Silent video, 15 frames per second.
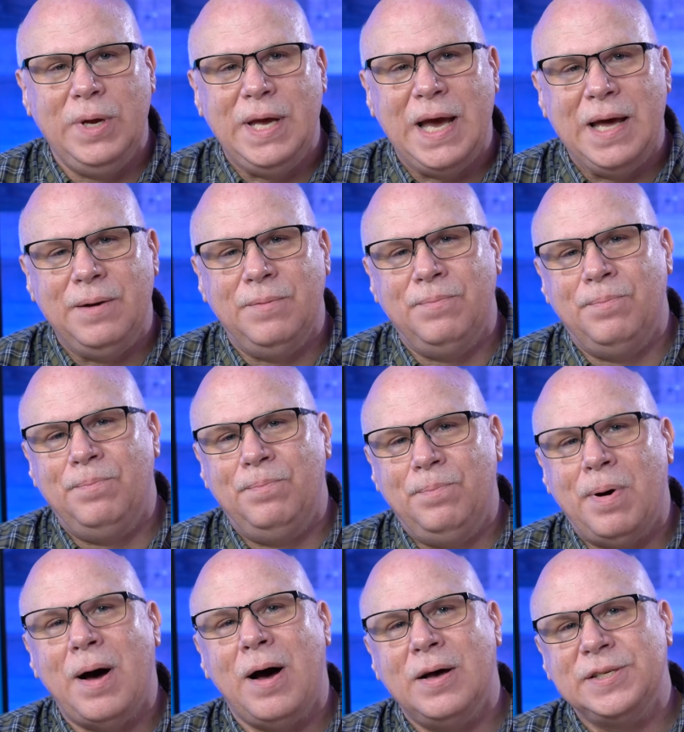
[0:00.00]
had
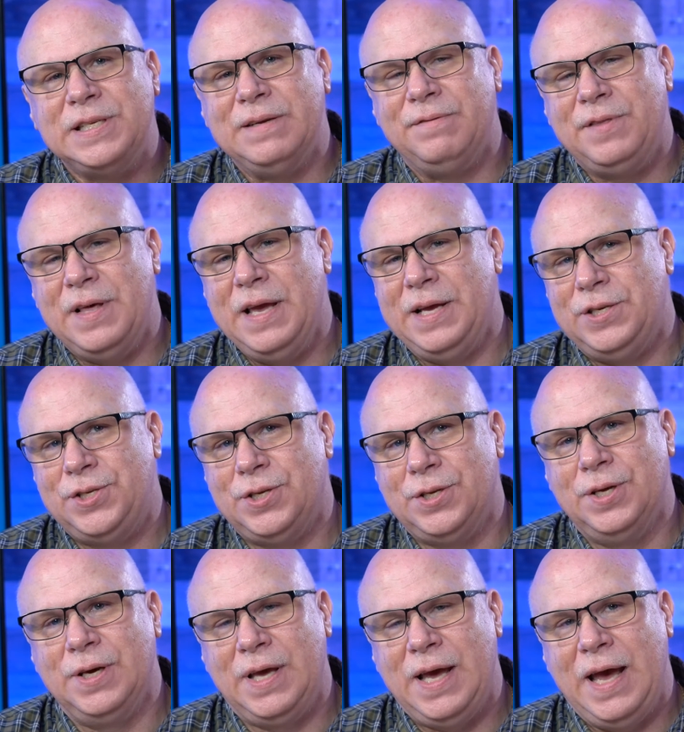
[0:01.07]
positive things to
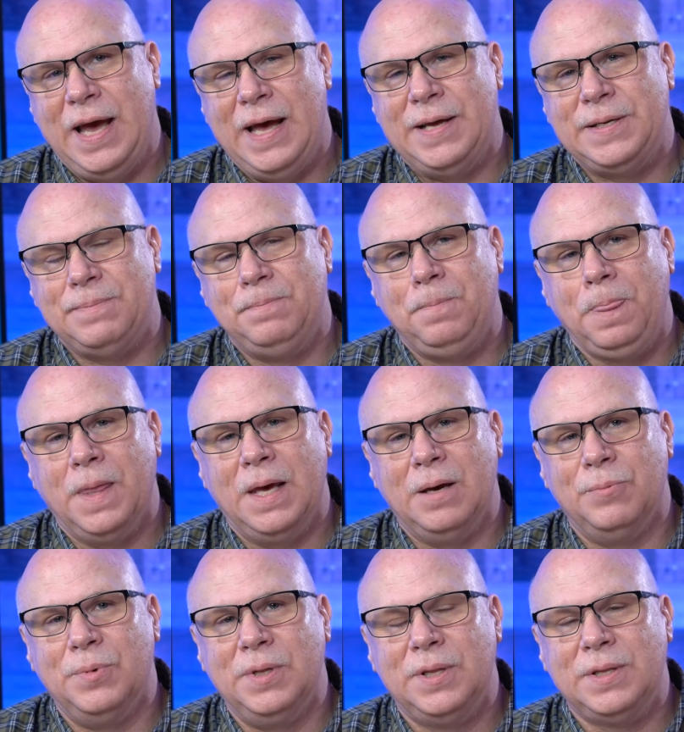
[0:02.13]
look at
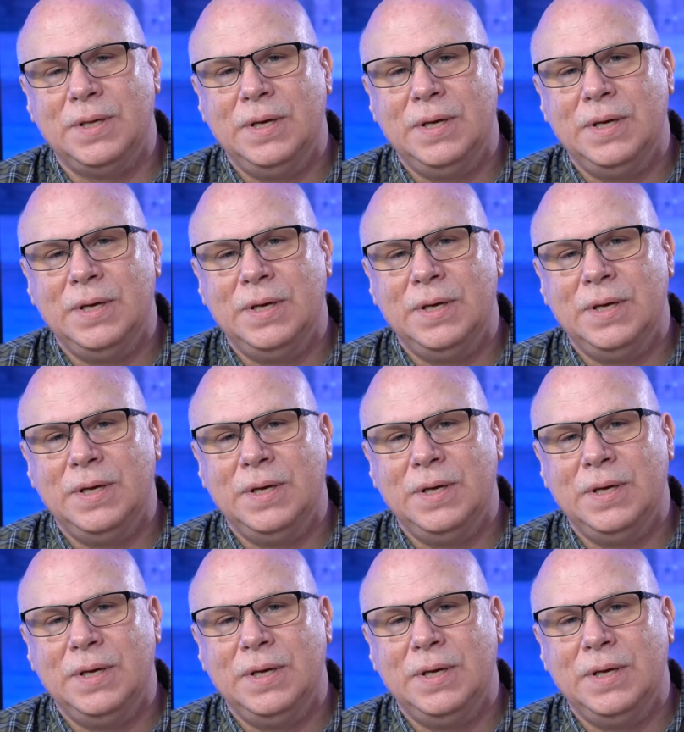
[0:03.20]
with